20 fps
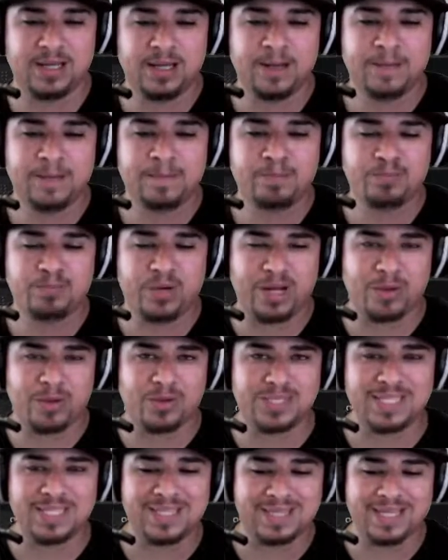but I
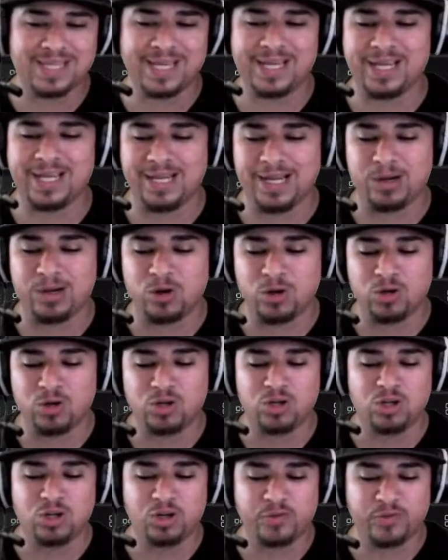wasn't thinking like, oh,
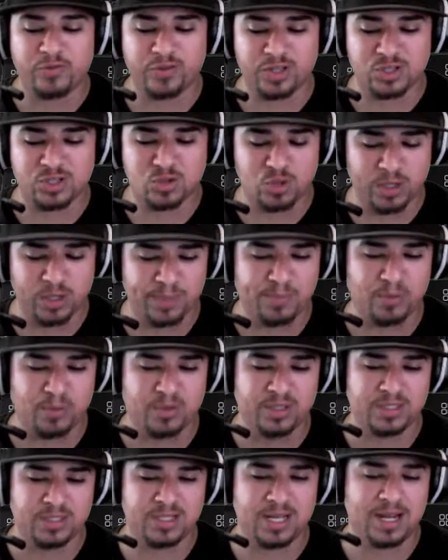look for the swing
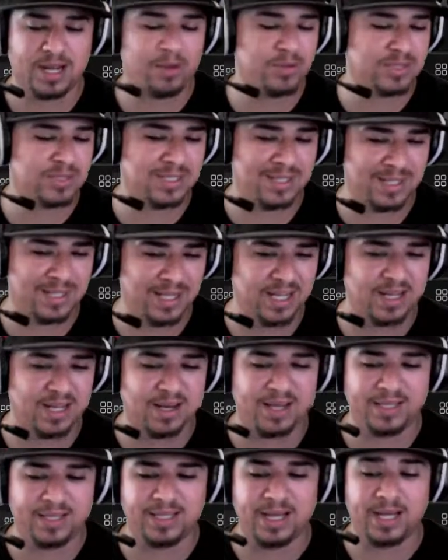points. Like I wasn't thinking
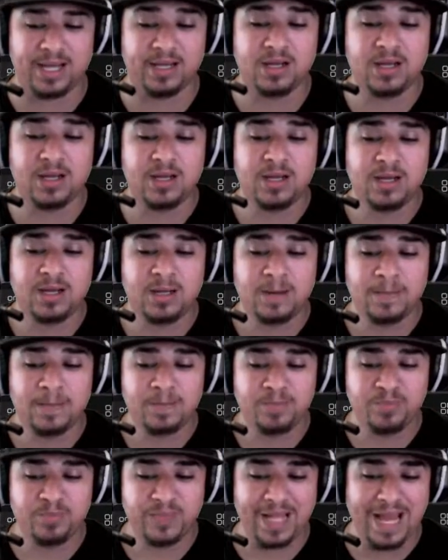like that.
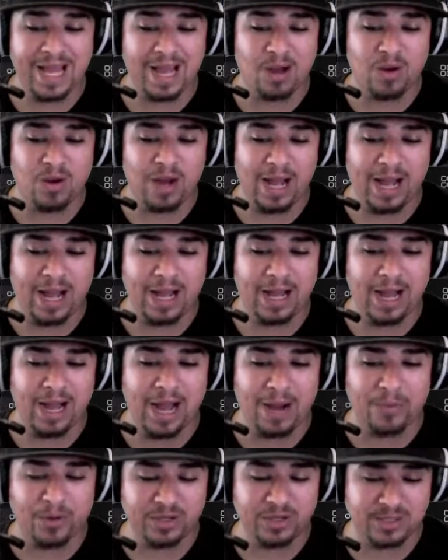Now I
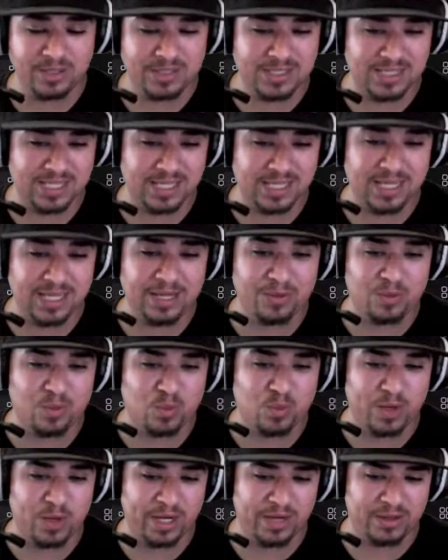would see
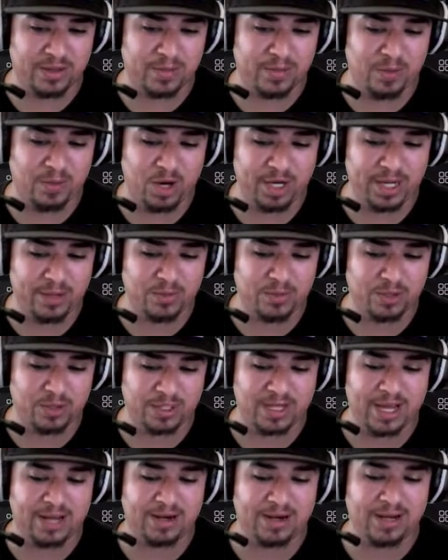where the market would
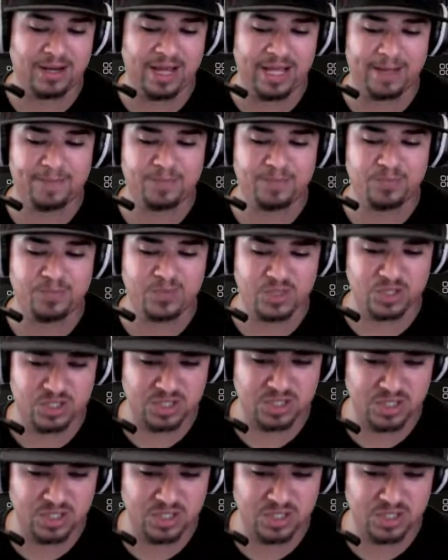kind of like just